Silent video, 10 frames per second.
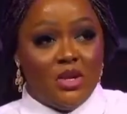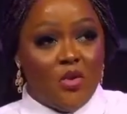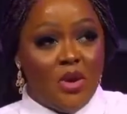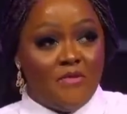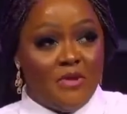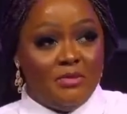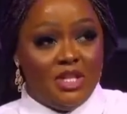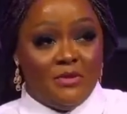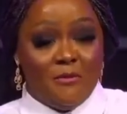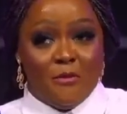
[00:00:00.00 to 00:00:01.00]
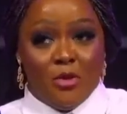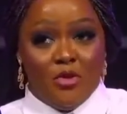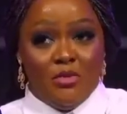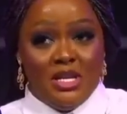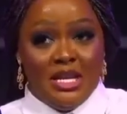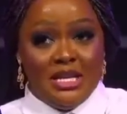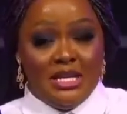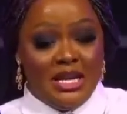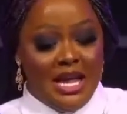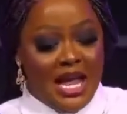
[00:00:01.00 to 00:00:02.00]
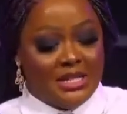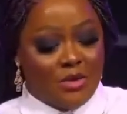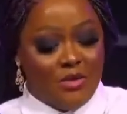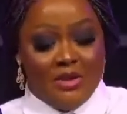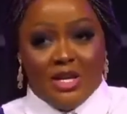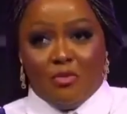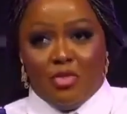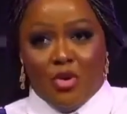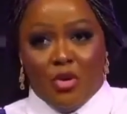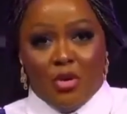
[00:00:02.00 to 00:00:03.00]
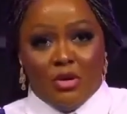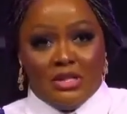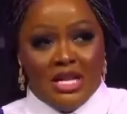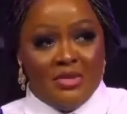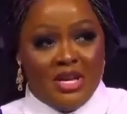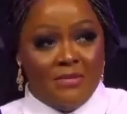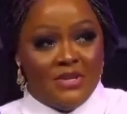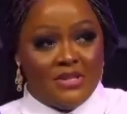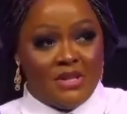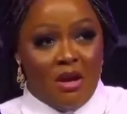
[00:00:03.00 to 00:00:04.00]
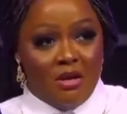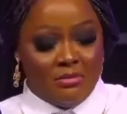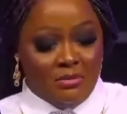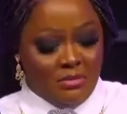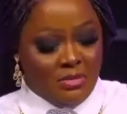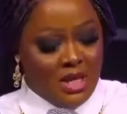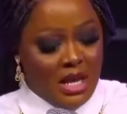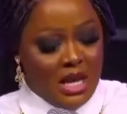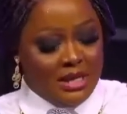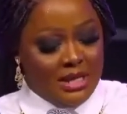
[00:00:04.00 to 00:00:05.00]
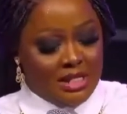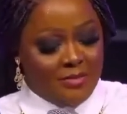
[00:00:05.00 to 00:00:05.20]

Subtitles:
in Eco FM didn't follow me, neither did I ask of Helen Paul until I became a star. And they